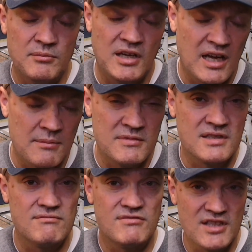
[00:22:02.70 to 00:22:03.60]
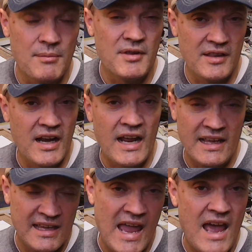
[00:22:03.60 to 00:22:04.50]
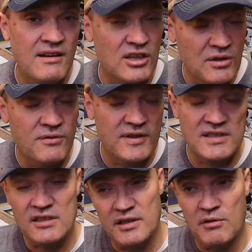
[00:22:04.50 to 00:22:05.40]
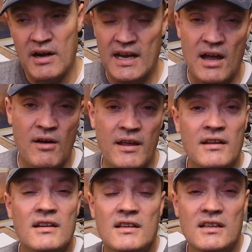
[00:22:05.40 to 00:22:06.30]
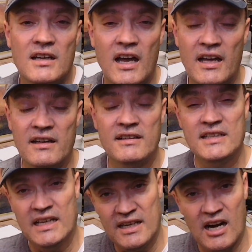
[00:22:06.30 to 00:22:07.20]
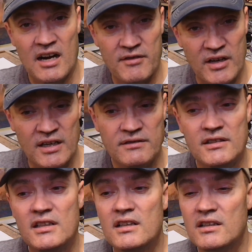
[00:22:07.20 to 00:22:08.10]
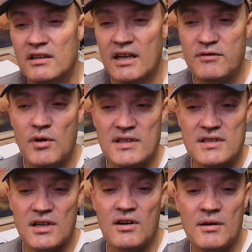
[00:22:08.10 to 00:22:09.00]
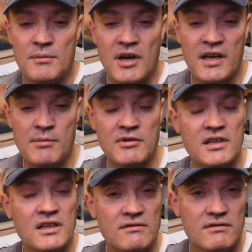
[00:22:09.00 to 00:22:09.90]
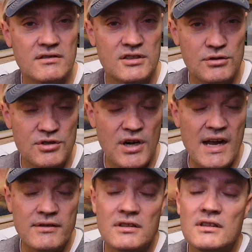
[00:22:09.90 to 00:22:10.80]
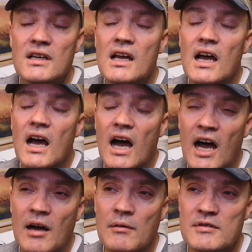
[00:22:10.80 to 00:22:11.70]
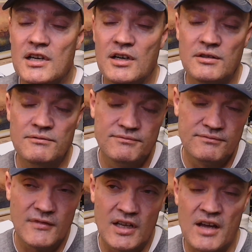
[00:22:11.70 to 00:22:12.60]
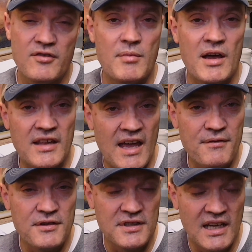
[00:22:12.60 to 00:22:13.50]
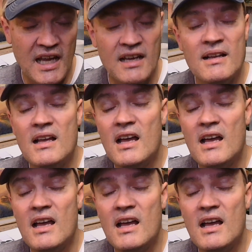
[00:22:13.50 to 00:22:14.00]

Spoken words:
becomes something that I can do physically. Right now, I take care of a loved one, so I'm unable to travel. So enough about that for today.